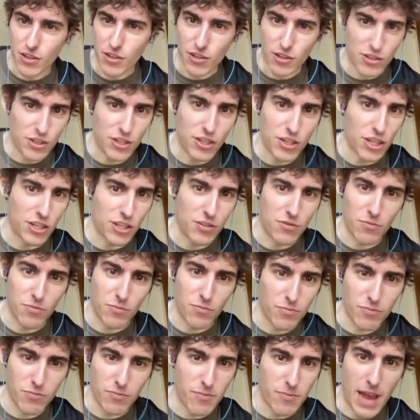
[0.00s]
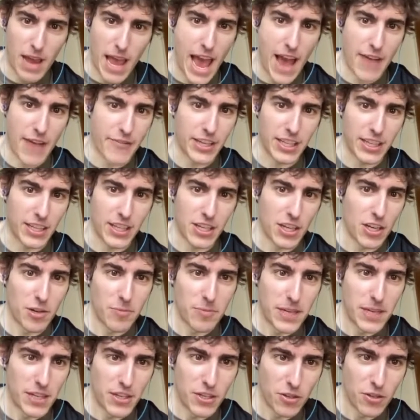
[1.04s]
just having the
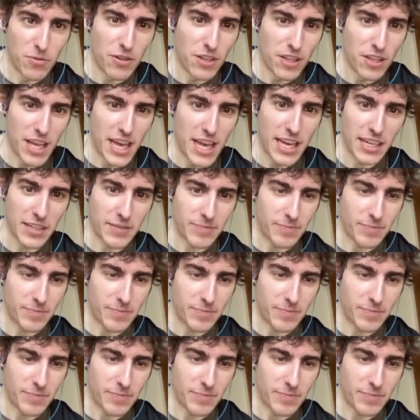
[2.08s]
human do the thing.